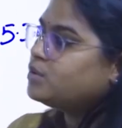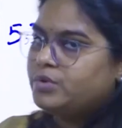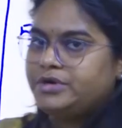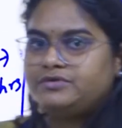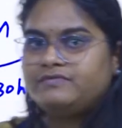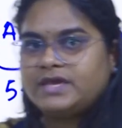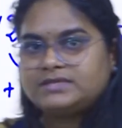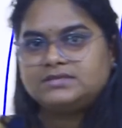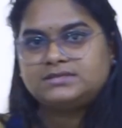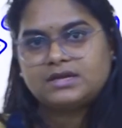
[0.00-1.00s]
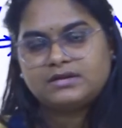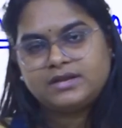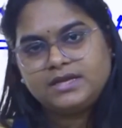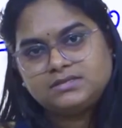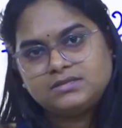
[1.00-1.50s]
going to face the
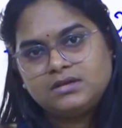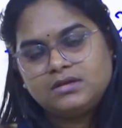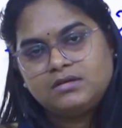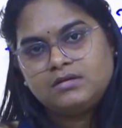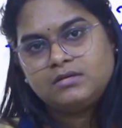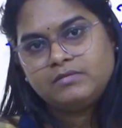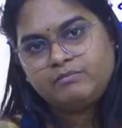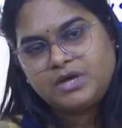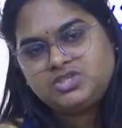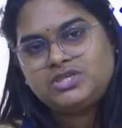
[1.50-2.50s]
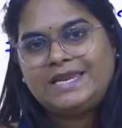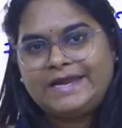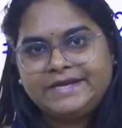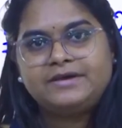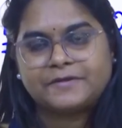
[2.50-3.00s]
sunrise much
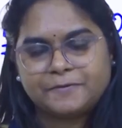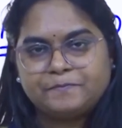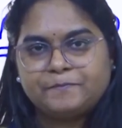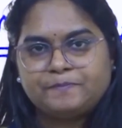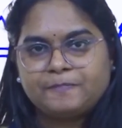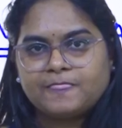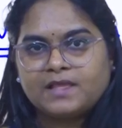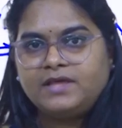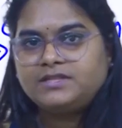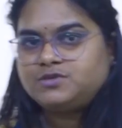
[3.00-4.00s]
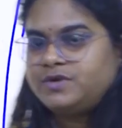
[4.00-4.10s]
later. That's